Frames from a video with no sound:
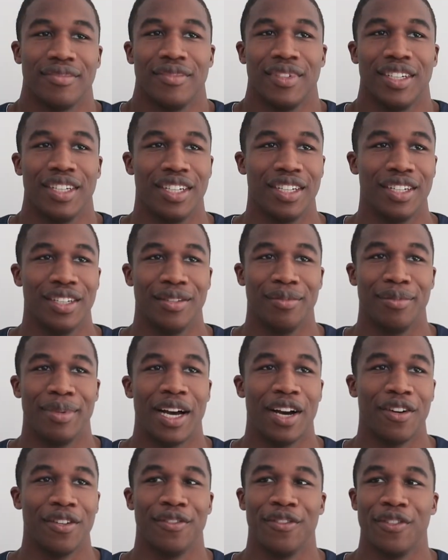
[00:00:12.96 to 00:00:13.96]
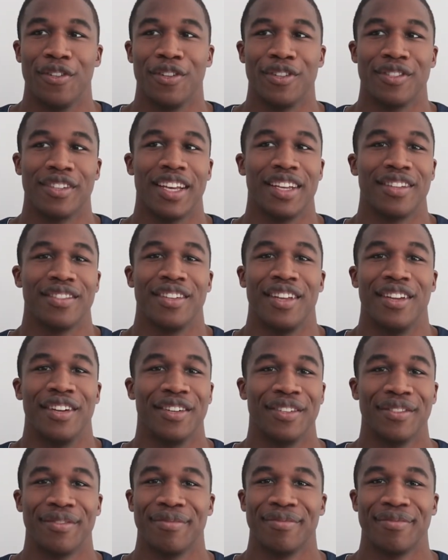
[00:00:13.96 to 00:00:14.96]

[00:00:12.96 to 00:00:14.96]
Uh, power forward slash center.